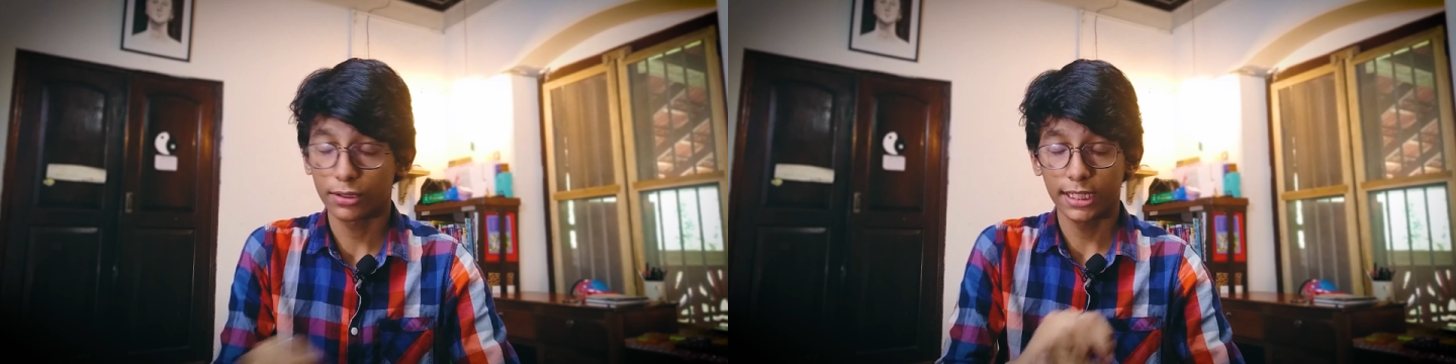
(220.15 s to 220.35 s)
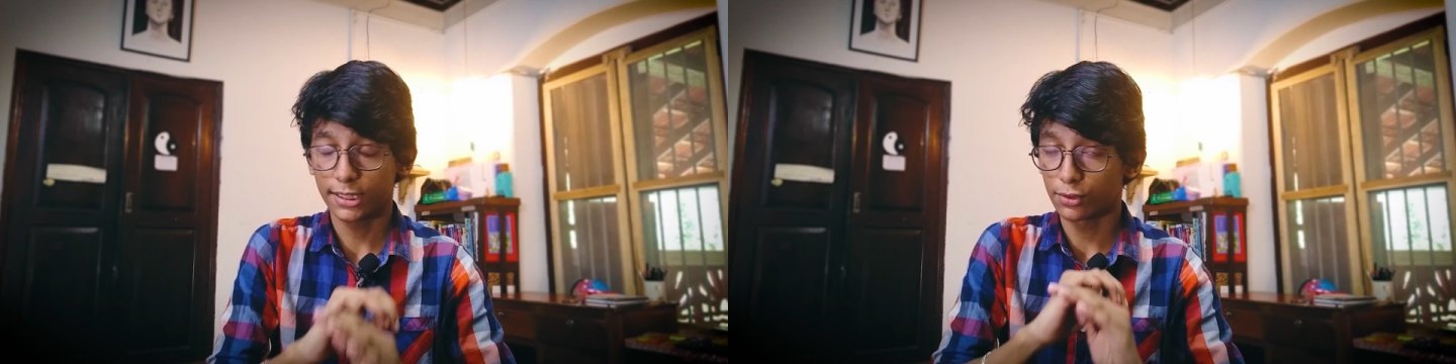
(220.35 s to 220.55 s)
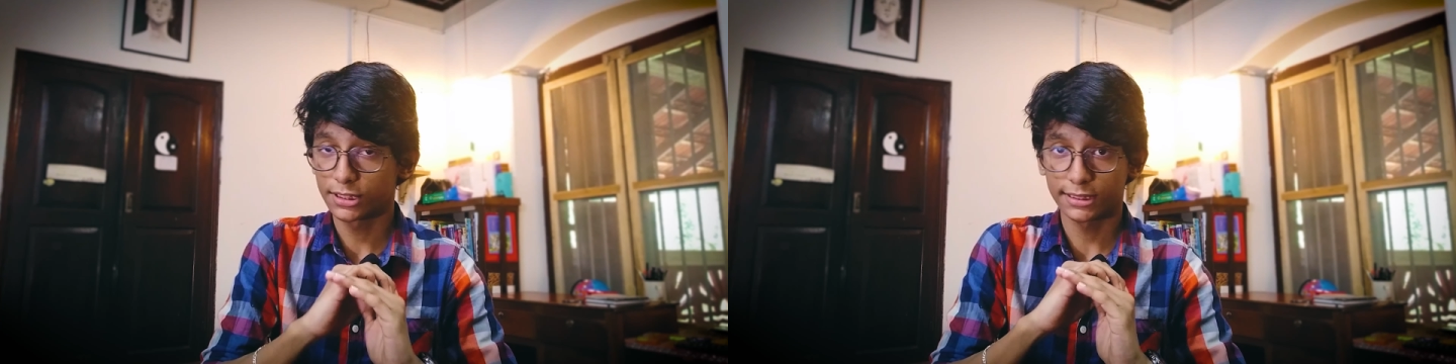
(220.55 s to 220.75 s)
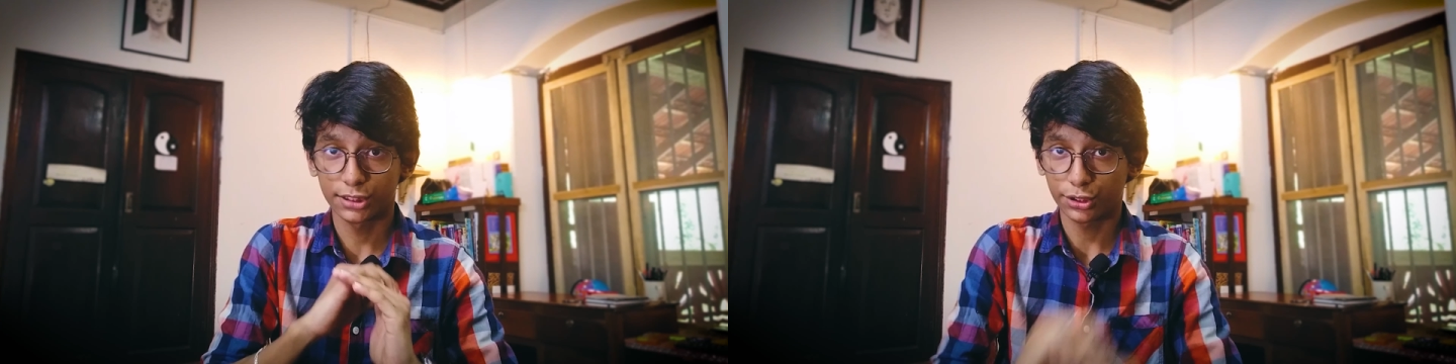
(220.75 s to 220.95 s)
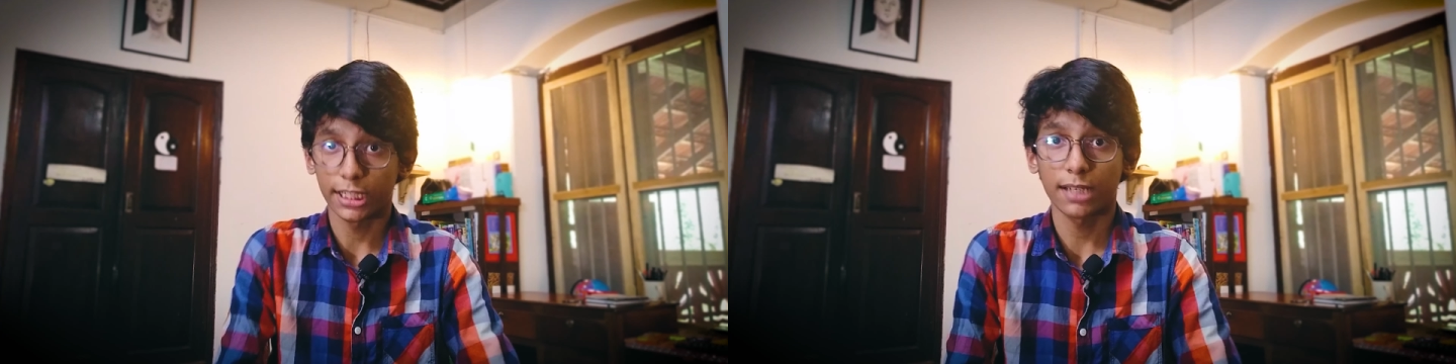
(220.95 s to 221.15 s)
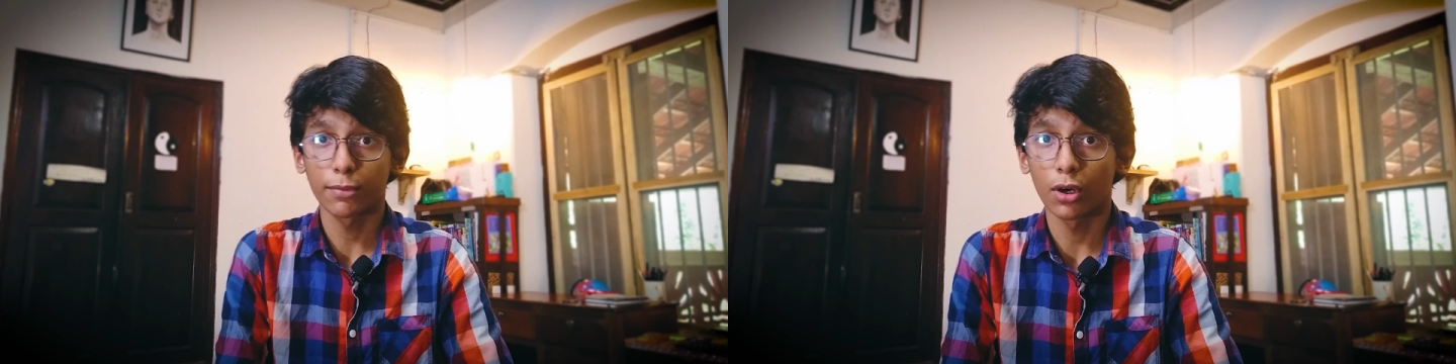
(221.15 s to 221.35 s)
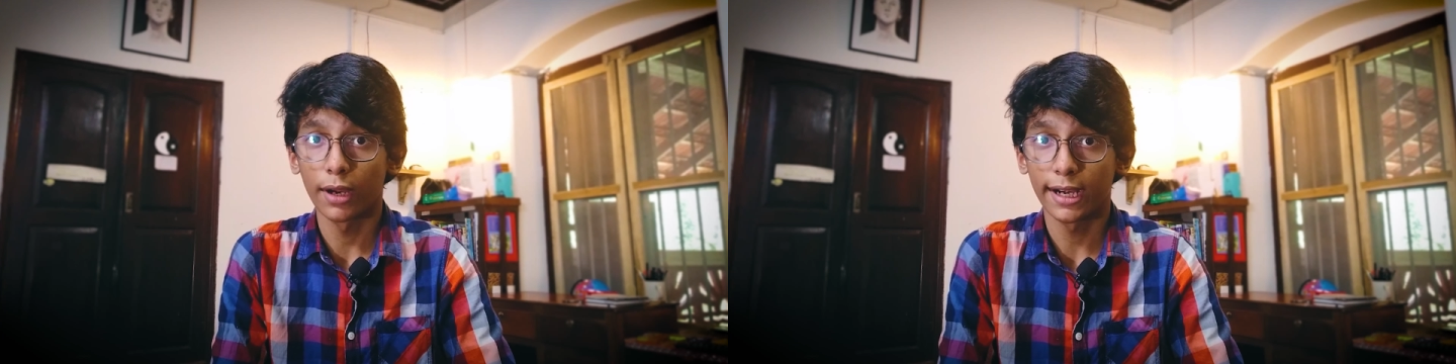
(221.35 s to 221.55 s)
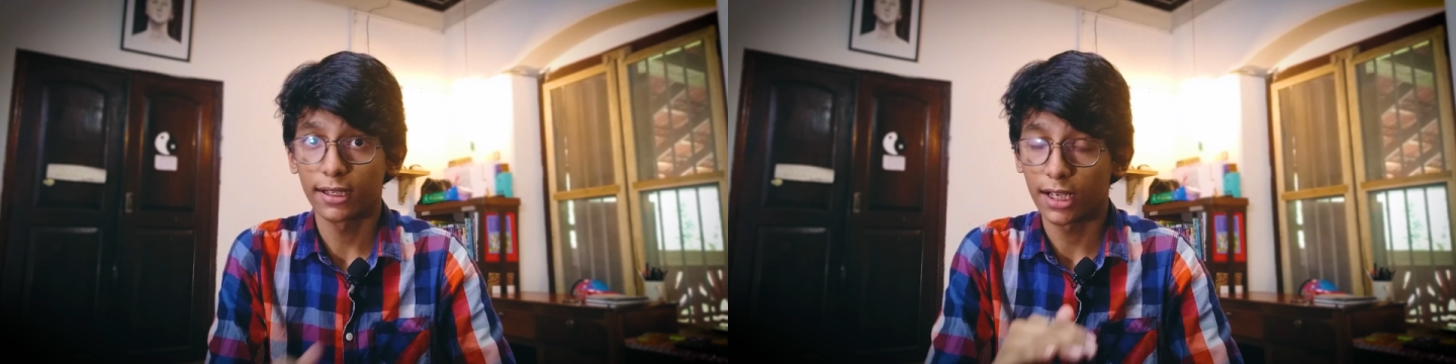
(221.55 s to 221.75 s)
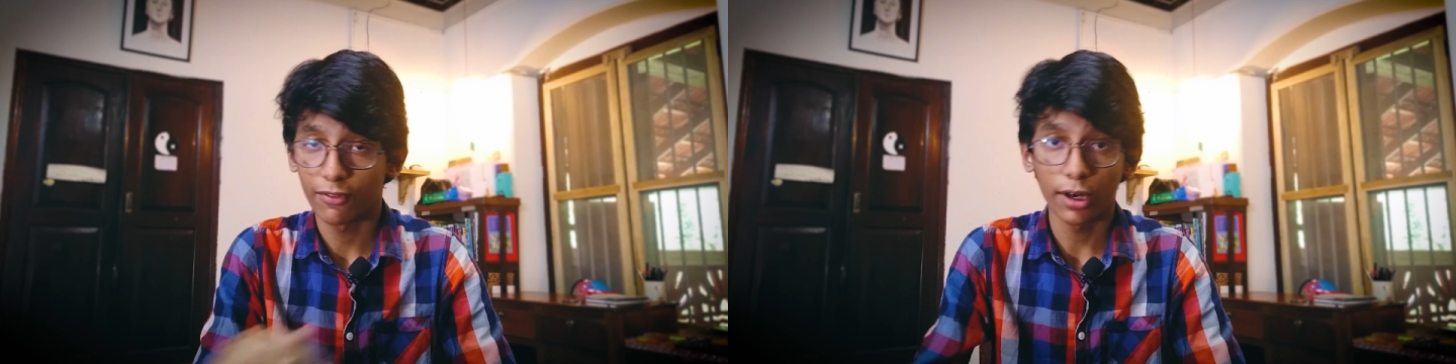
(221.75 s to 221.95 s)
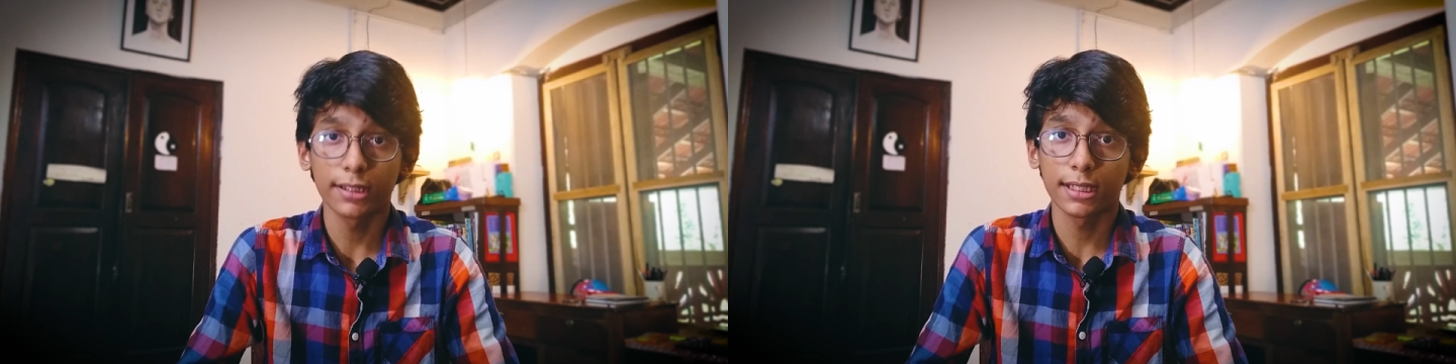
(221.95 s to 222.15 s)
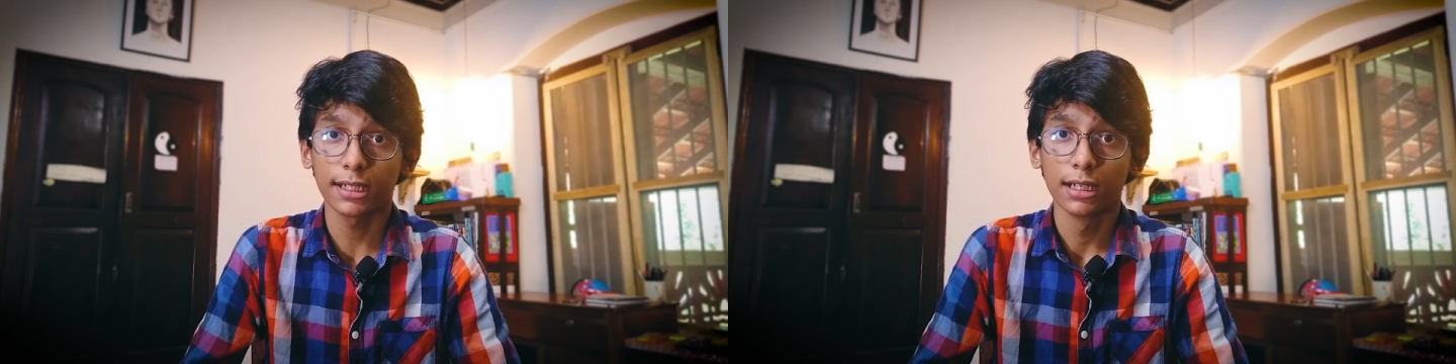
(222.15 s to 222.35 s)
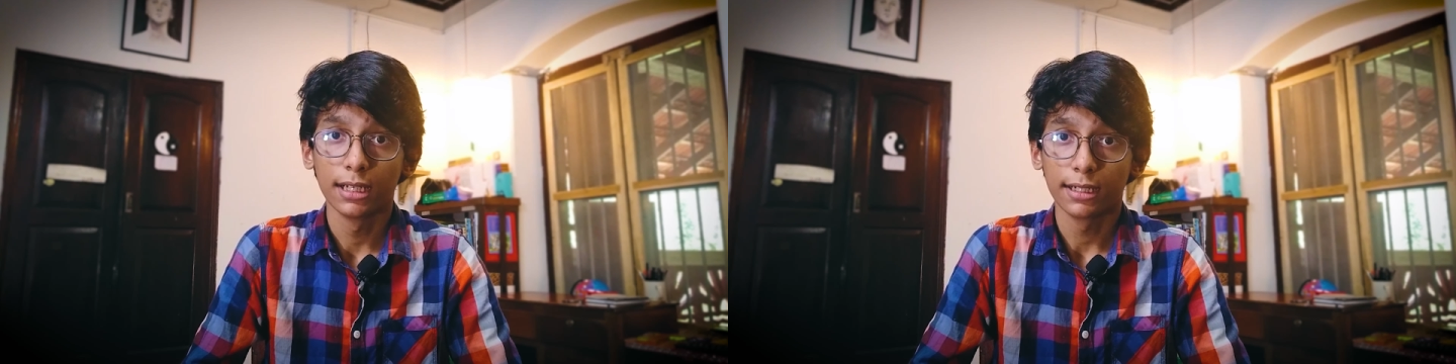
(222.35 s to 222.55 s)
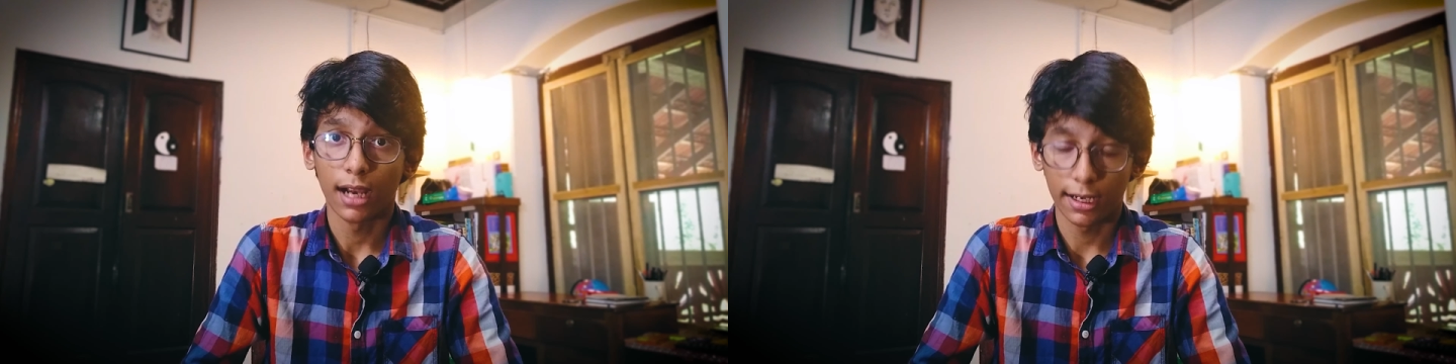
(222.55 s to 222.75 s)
or they could just straight up go ahead and avoid the